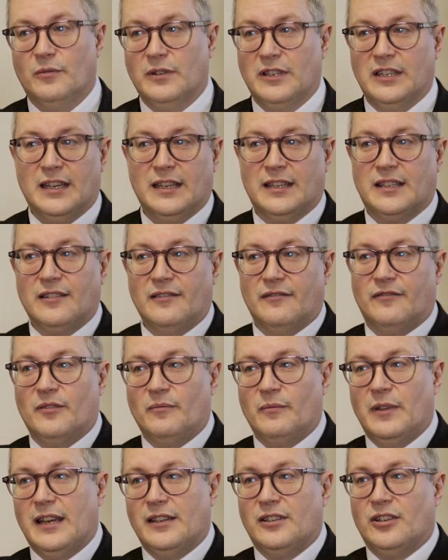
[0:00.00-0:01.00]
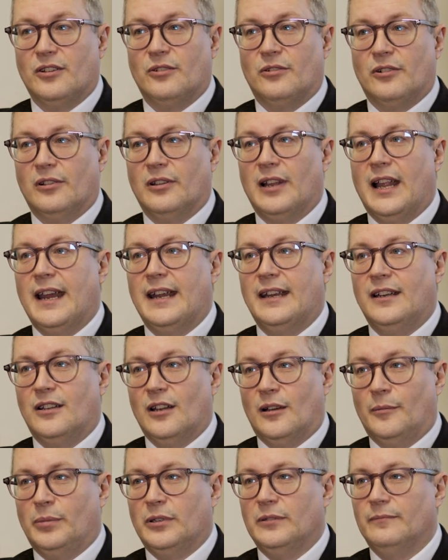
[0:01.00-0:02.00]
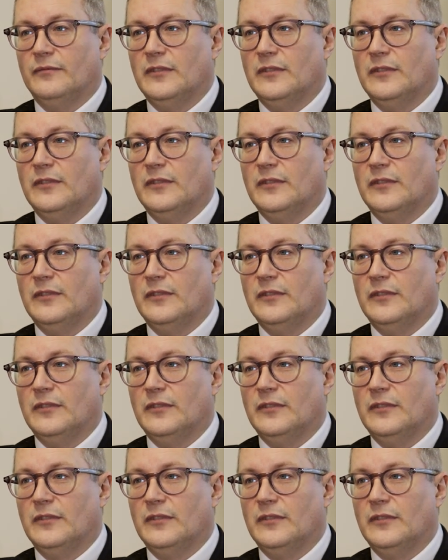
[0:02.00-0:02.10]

which gets information all lined up.